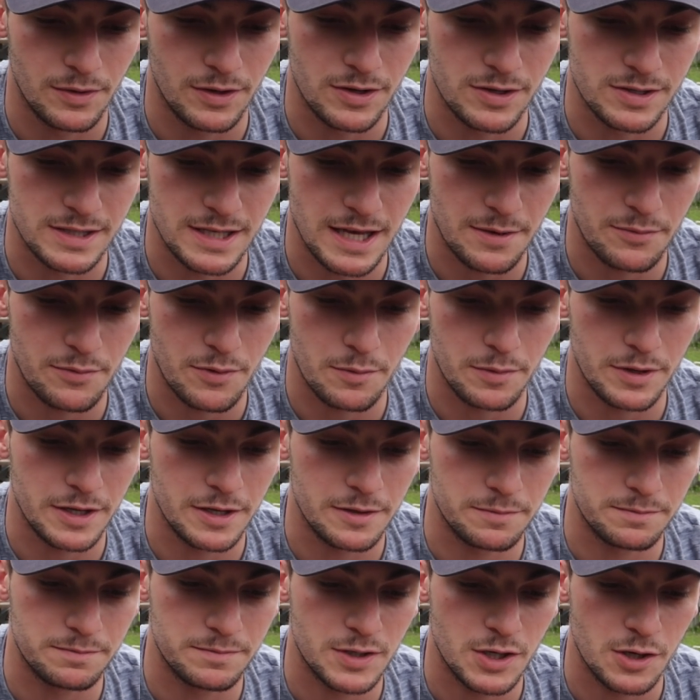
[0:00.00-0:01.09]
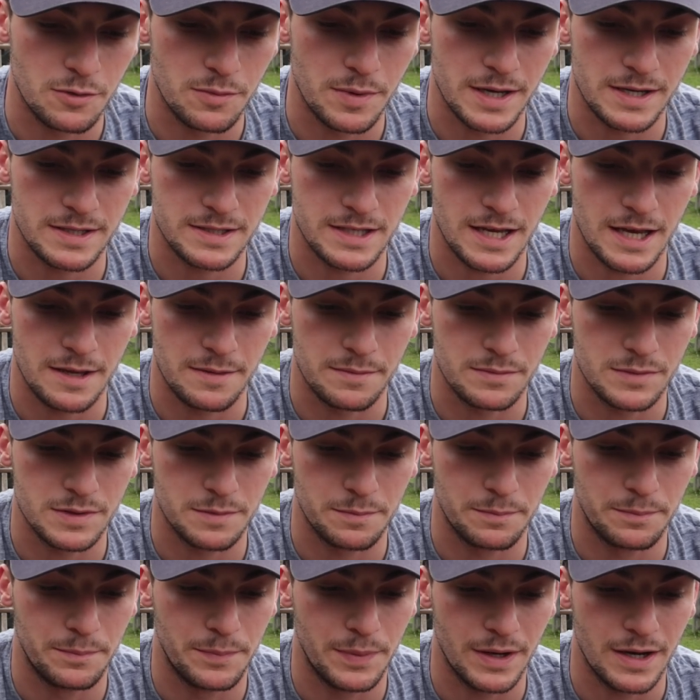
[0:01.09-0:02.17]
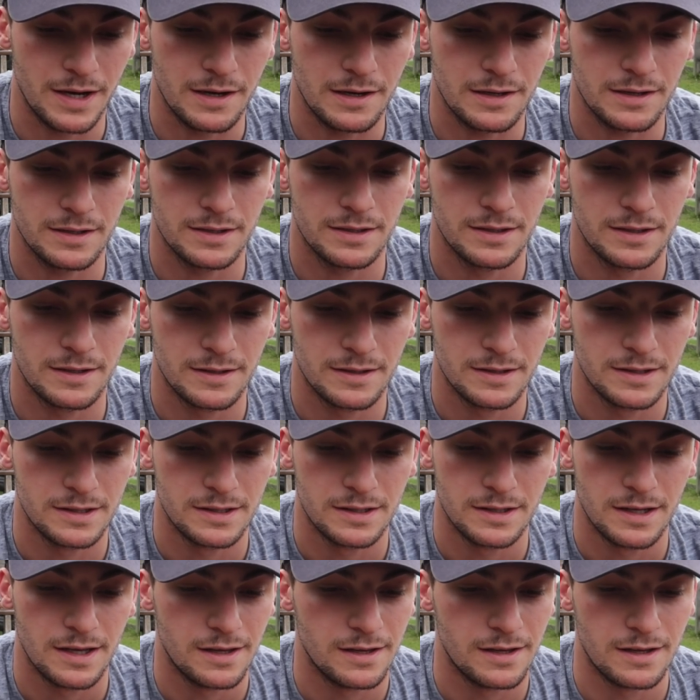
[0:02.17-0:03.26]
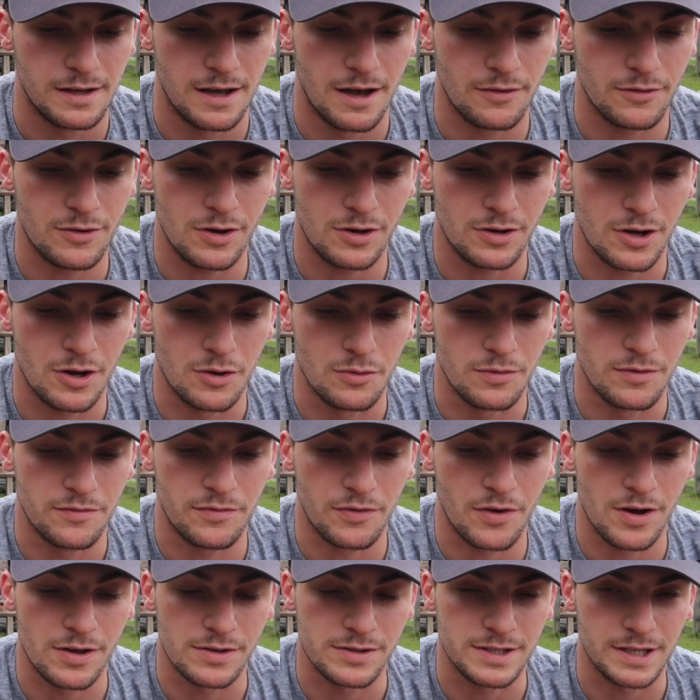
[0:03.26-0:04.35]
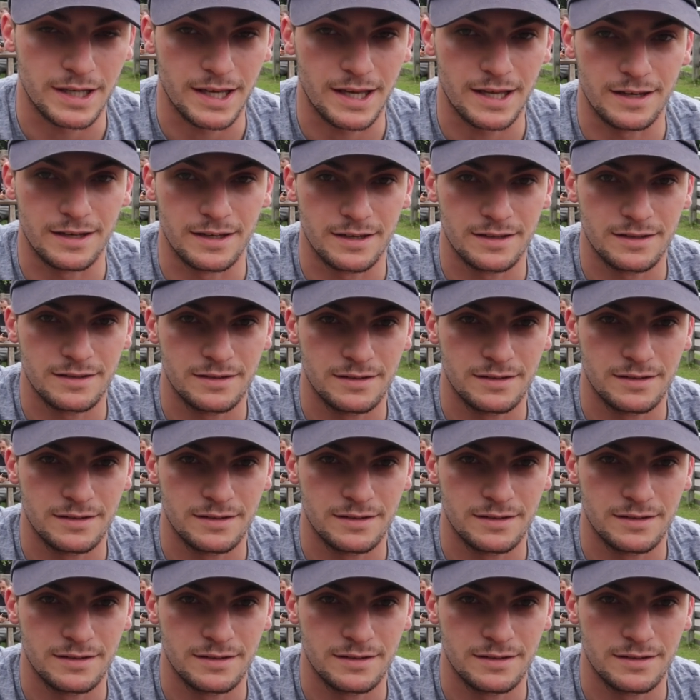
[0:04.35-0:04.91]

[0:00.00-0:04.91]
Because they're probably the two best teams. But I've got to go with France again.